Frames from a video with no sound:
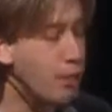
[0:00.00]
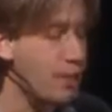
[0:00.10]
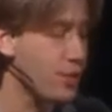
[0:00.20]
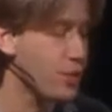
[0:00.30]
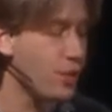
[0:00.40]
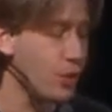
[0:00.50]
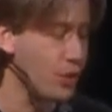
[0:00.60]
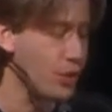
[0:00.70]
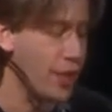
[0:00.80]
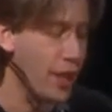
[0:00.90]
too, which is
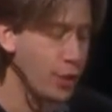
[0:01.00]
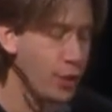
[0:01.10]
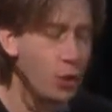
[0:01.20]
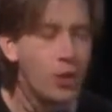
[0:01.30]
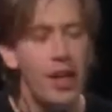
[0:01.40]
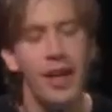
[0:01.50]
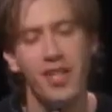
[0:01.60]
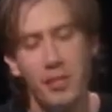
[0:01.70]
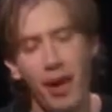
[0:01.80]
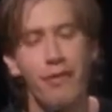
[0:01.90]
kind of cool. As a matter
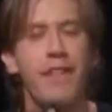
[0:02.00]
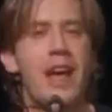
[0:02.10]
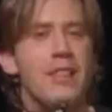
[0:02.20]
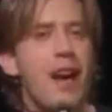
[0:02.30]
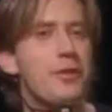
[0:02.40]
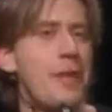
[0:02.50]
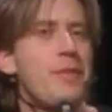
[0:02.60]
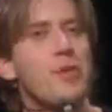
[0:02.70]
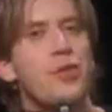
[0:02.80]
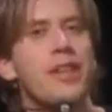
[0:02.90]
of fact, I'll
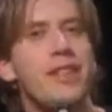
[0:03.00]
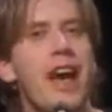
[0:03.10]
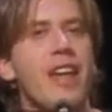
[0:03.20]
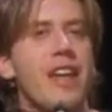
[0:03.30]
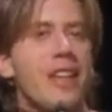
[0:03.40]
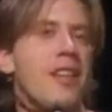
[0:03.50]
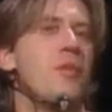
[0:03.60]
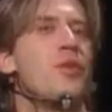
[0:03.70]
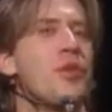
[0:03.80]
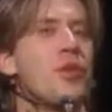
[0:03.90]
demonstrate that in the
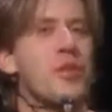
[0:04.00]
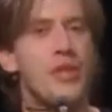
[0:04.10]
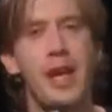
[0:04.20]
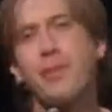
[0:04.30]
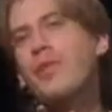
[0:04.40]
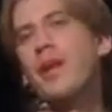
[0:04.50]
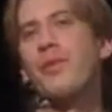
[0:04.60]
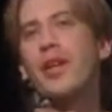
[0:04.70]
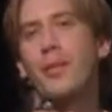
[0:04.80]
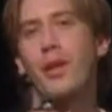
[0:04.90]
musical example that we're going to
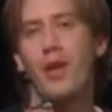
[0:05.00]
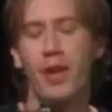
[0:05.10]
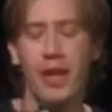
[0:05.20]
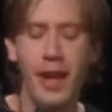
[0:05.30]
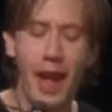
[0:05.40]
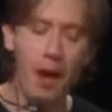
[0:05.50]
play right now.